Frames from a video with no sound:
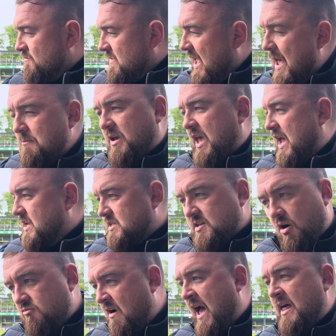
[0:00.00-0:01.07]
Hipkiss,
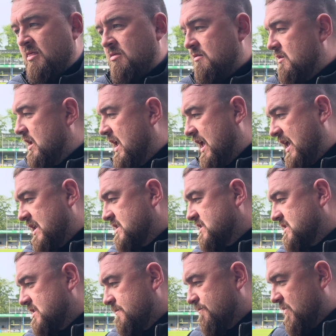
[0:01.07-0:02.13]
Haran. It
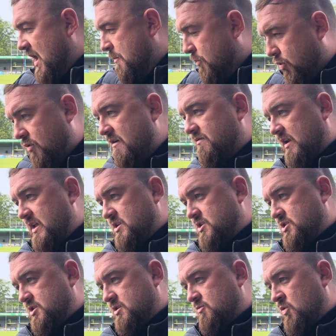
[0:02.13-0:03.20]
is a
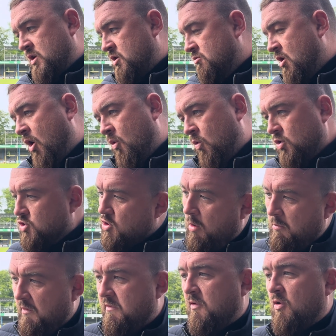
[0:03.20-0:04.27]
privilege when you know what's gone
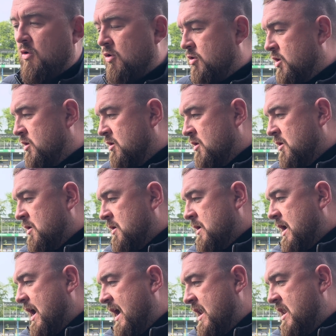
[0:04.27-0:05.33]
before,
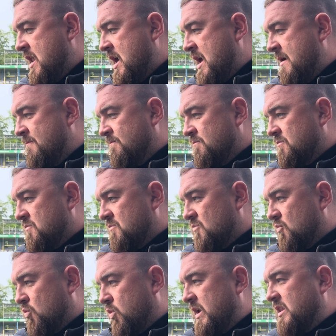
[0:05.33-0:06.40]
and
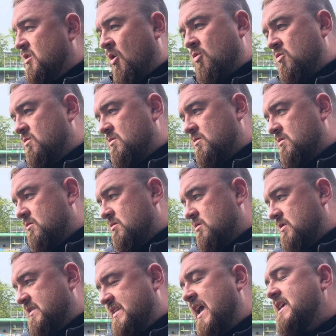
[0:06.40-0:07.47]
we don't
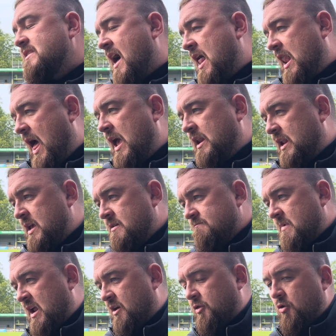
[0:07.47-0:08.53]
take that lightly.
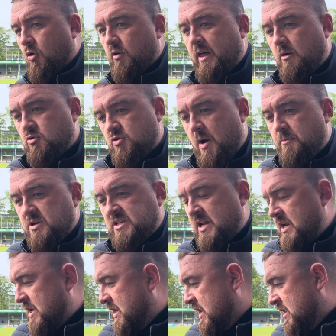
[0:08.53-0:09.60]
And I thought that was
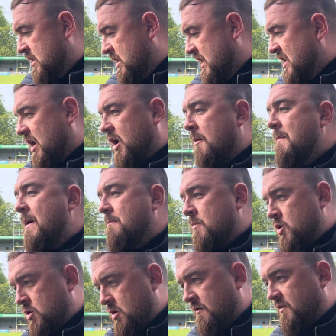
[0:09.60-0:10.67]
represented in the
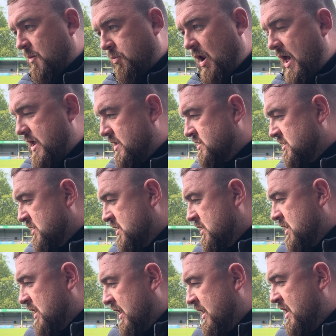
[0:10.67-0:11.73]
commitment of the players.
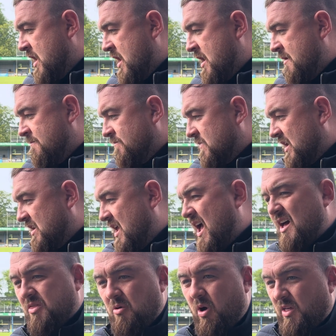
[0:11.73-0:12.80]
And yeah,
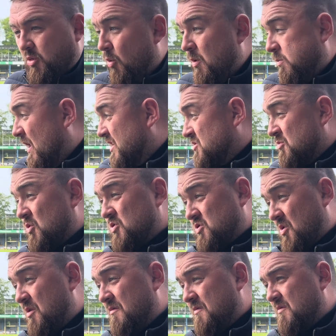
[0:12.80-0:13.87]
I thought we played some good
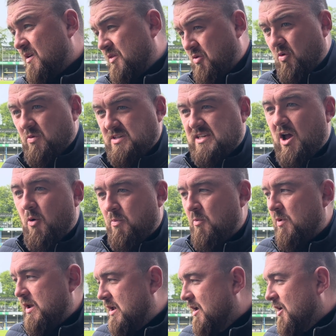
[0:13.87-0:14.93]
stuff. I thought we set up and
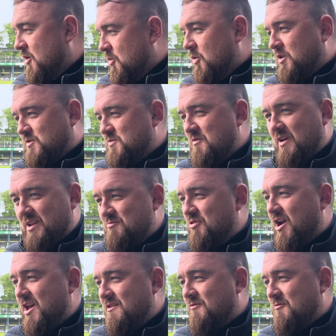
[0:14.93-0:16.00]
we wanted to be really
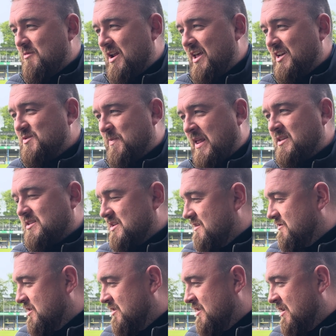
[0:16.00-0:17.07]
brave and really expansive,
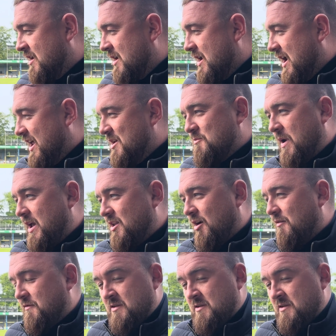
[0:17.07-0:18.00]
and it paid off.